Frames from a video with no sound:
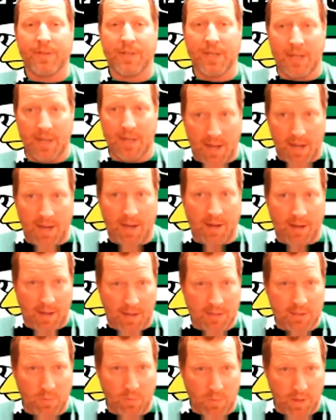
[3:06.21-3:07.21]
today
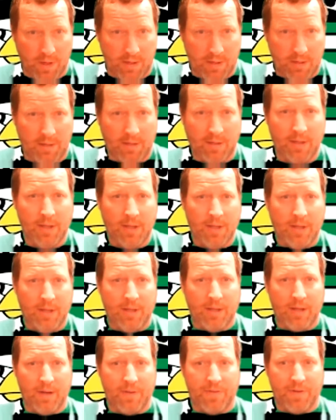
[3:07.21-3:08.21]
as well
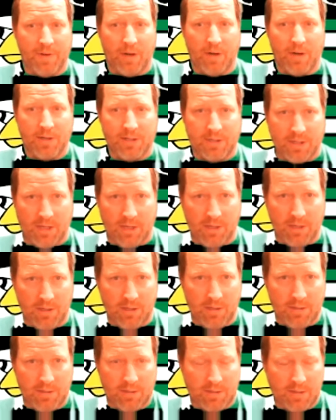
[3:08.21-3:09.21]
for our
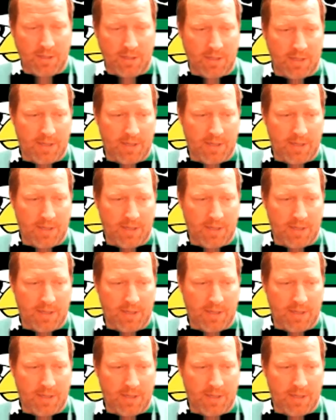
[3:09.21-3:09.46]
seniors.